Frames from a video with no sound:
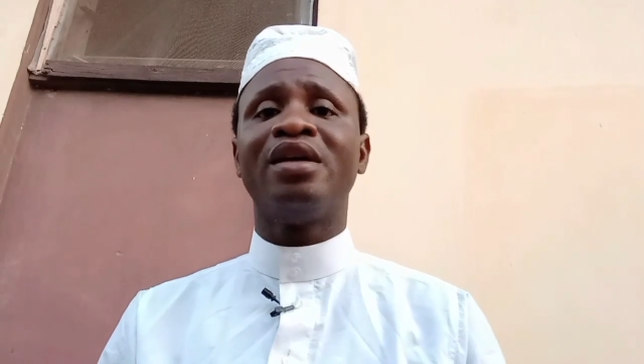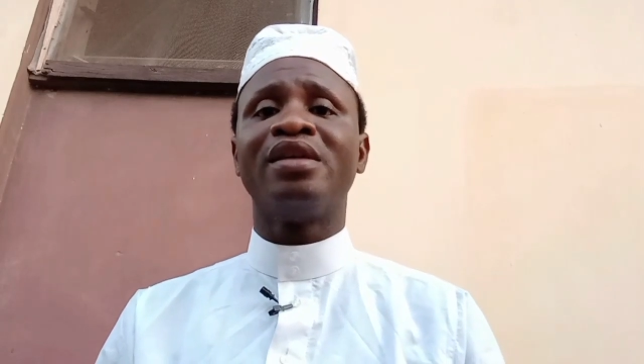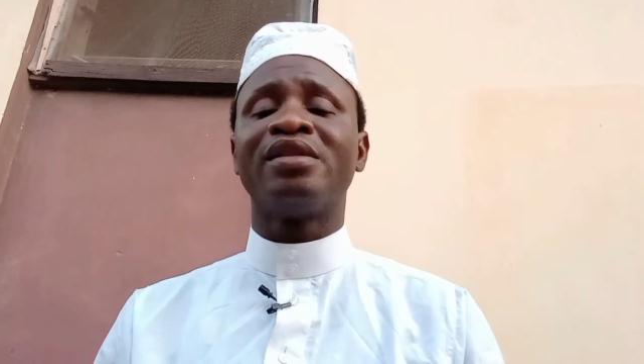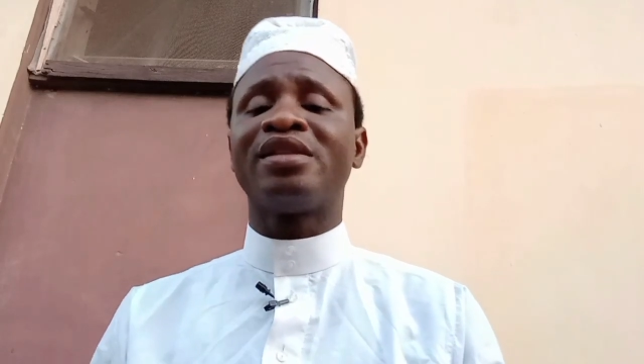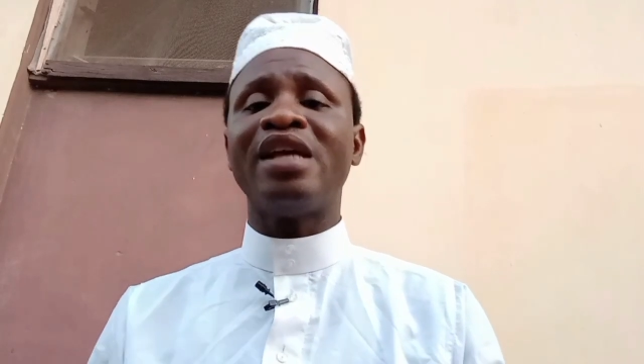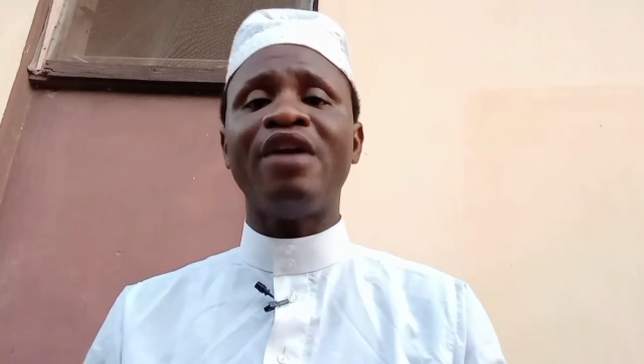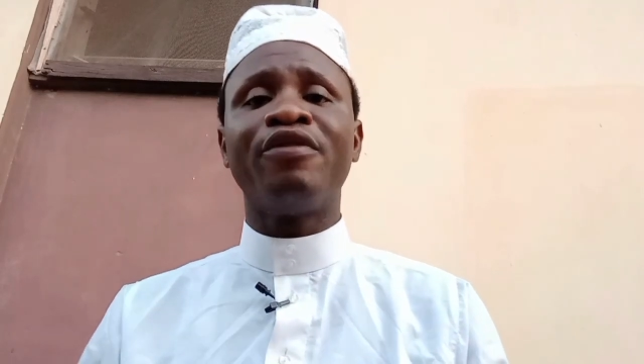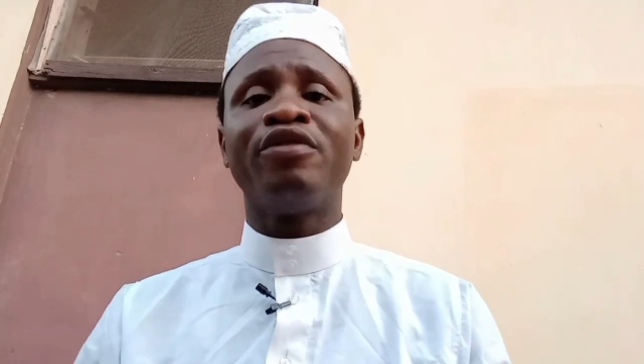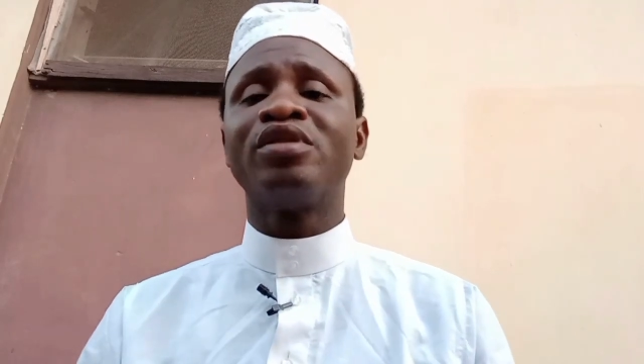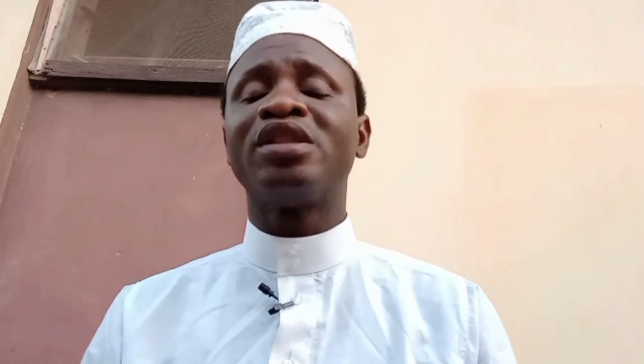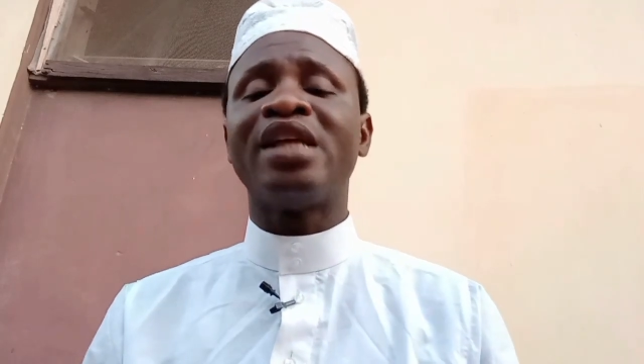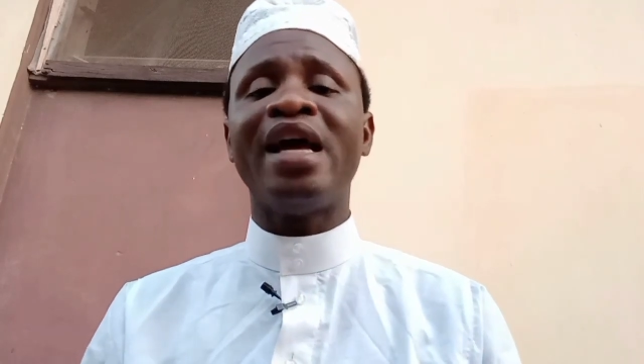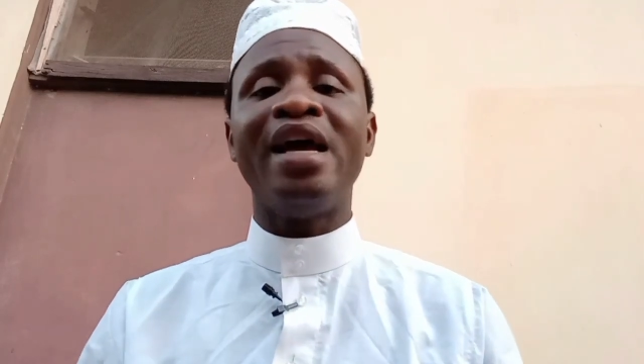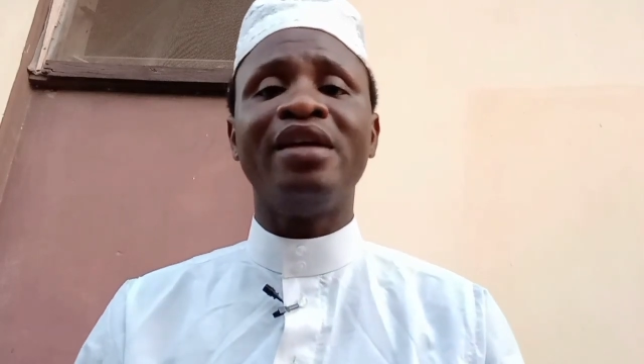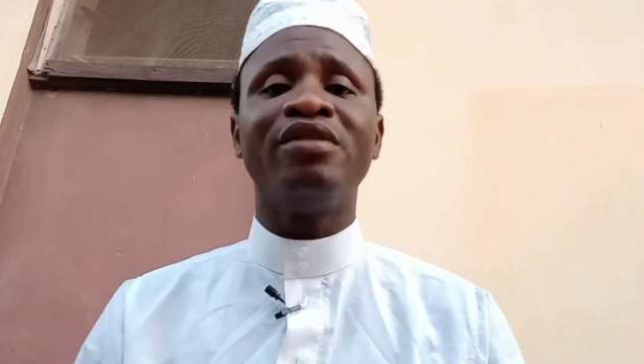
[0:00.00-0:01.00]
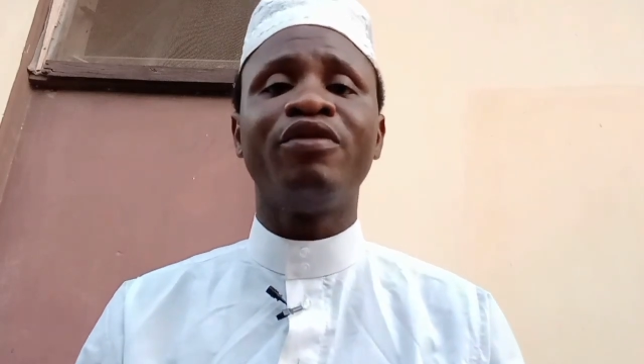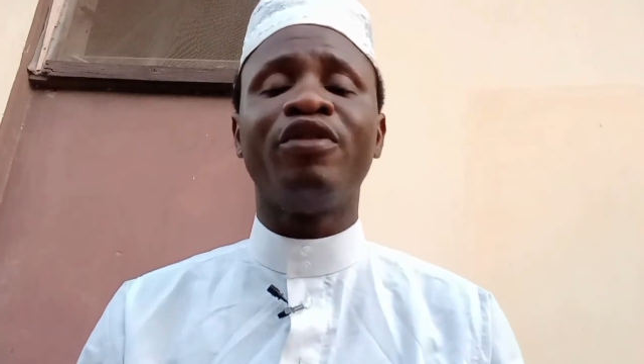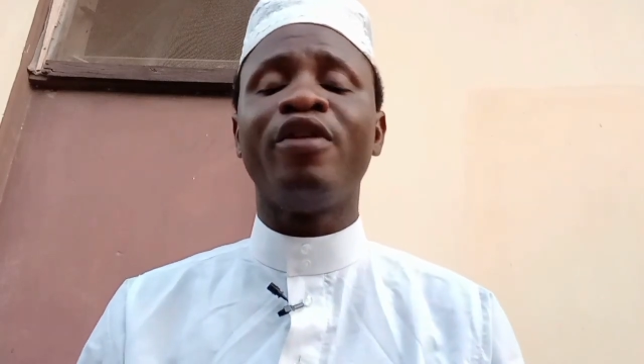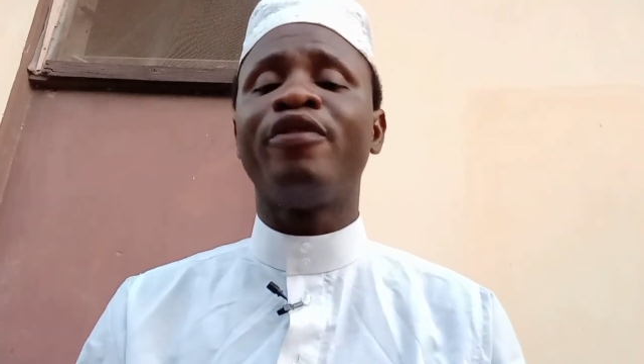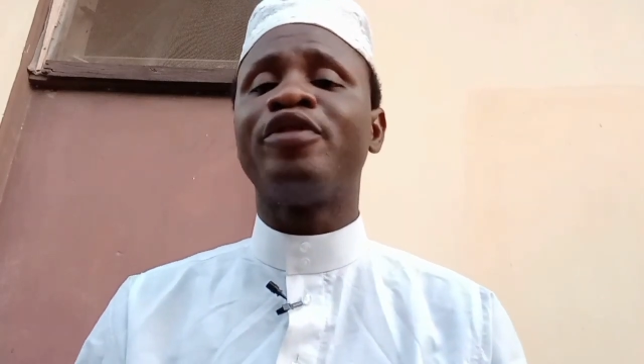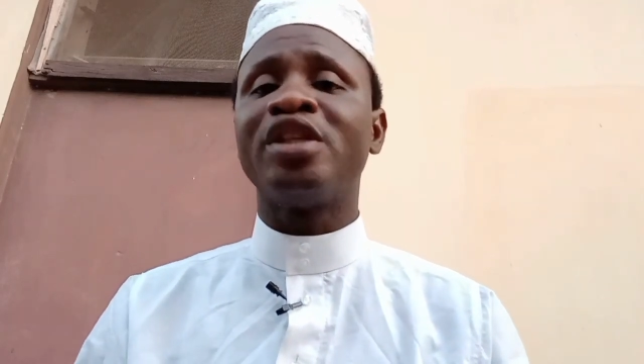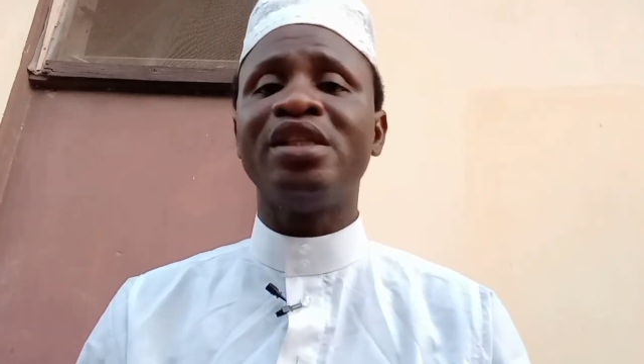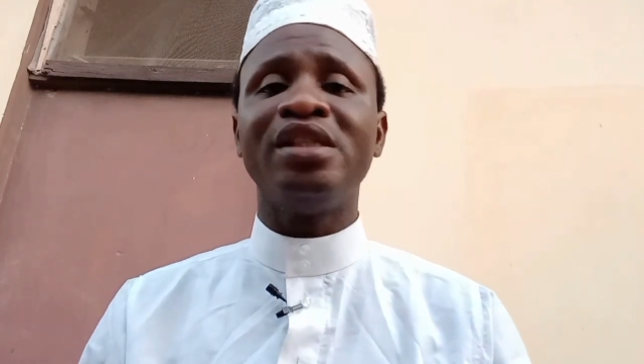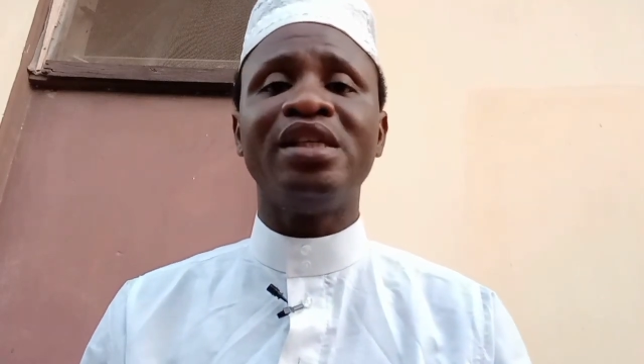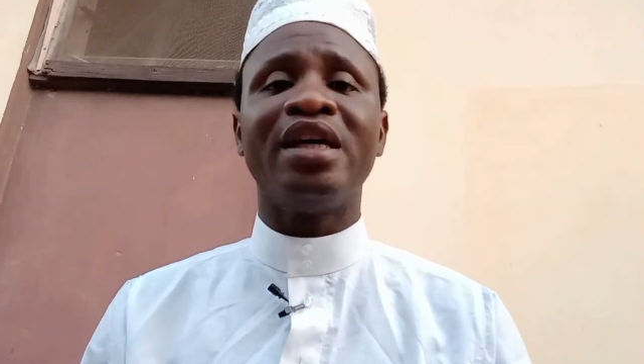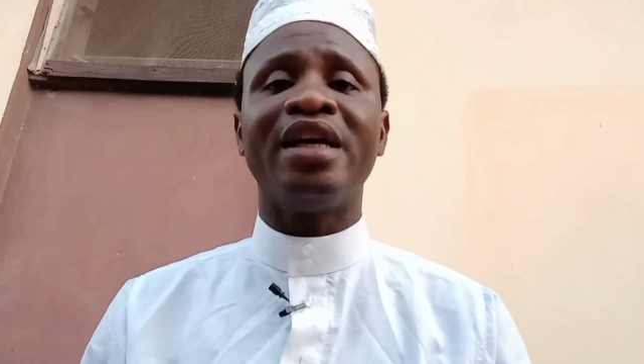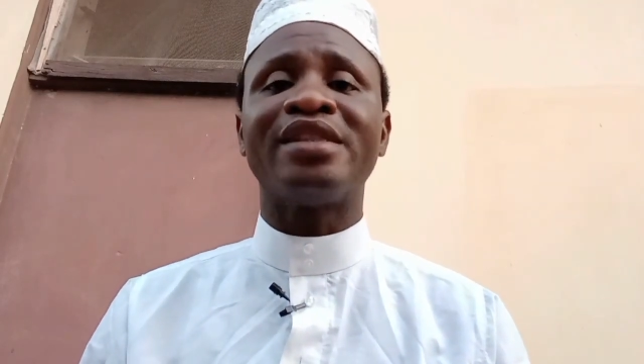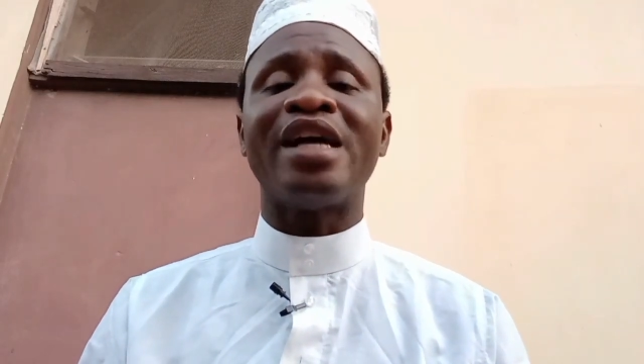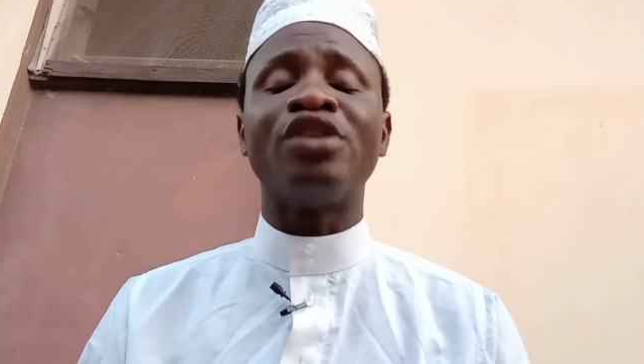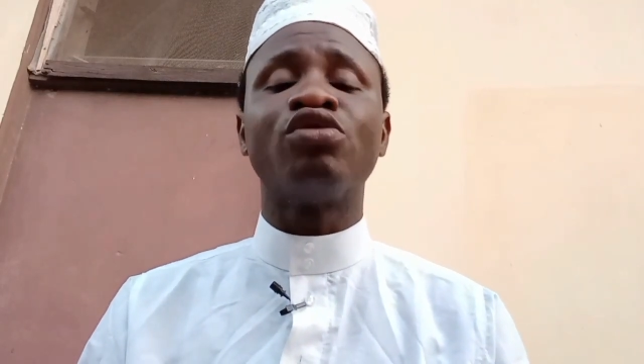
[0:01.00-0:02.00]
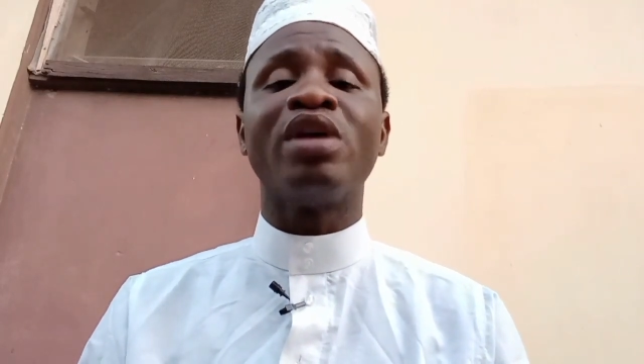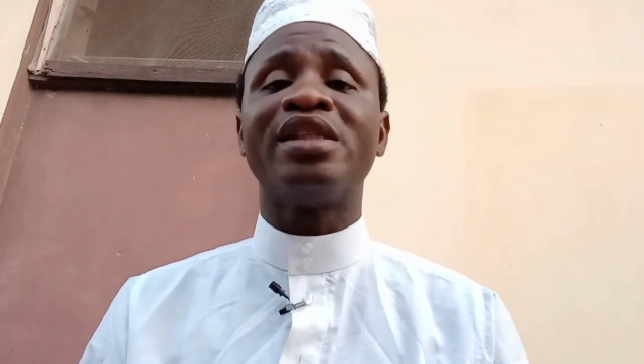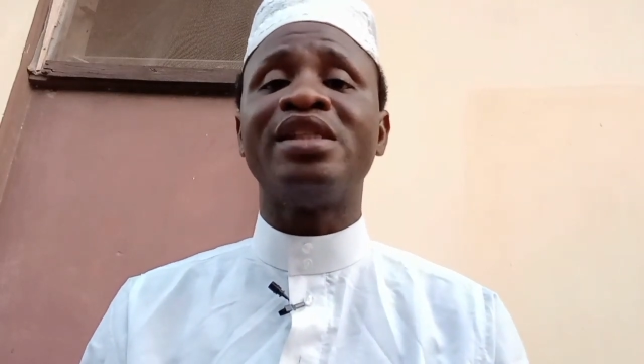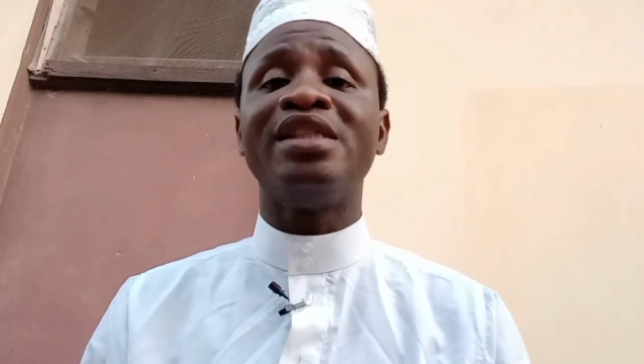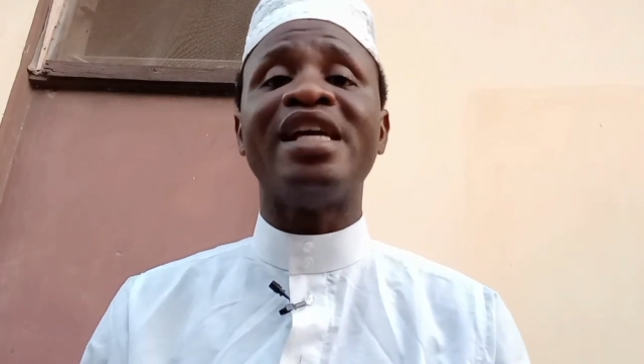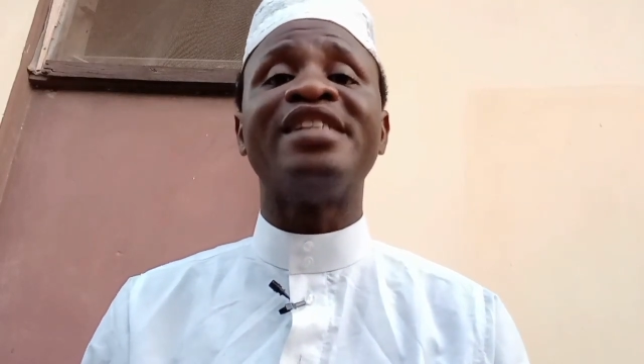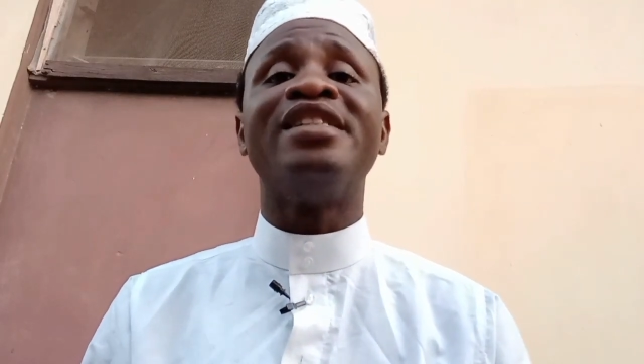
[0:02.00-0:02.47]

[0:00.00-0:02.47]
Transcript: 7, 10, 15 years, and 20 years.